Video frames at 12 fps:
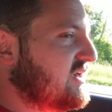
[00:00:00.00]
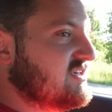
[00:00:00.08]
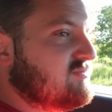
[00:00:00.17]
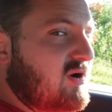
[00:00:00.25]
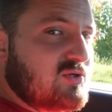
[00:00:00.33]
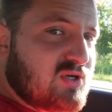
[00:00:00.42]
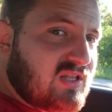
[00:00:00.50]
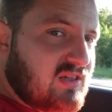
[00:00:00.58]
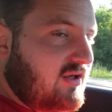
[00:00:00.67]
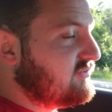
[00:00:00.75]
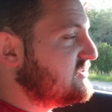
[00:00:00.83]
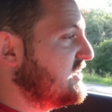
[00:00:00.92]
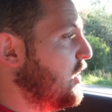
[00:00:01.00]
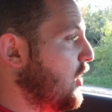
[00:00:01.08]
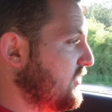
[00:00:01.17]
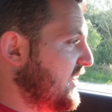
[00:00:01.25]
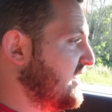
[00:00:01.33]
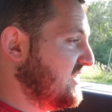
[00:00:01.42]
As much as I'd love to say
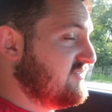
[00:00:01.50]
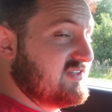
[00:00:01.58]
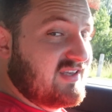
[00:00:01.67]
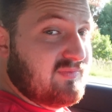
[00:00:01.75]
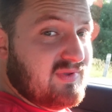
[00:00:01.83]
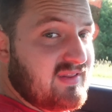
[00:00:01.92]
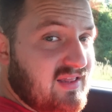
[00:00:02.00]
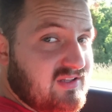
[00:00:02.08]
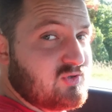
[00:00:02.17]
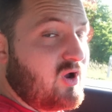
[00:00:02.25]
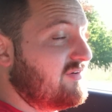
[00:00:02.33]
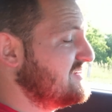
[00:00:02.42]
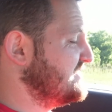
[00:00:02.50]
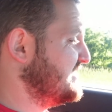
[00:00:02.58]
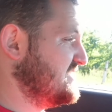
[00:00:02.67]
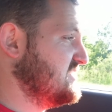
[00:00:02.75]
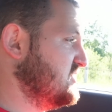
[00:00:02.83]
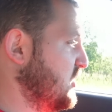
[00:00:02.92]
all 911s can be daily drivers,
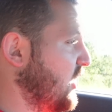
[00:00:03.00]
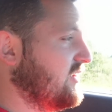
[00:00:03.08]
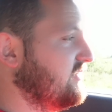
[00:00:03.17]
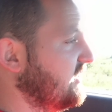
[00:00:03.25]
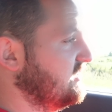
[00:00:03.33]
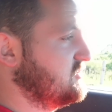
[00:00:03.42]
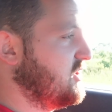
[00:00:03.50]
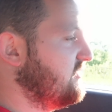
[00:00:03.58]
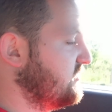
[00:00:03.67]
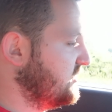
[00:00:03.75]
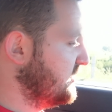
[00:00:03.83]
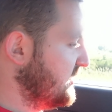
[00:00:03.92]
this is not a daily driver.